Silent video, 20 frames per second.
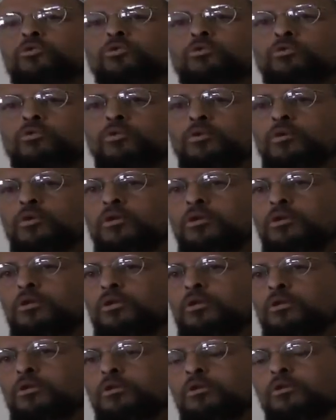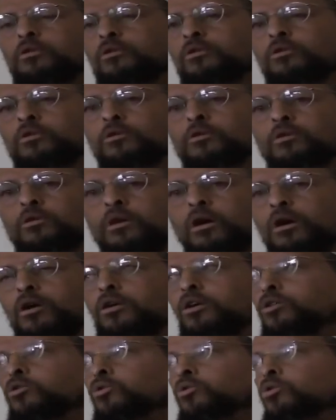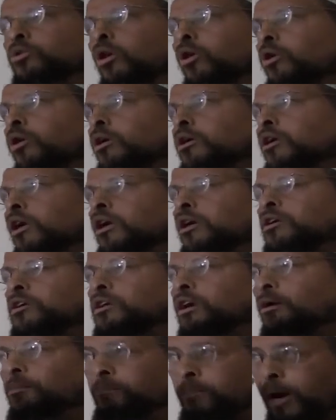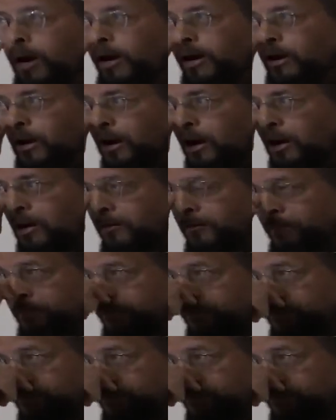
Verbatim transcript: to. Uh, can you go and, and get my uh,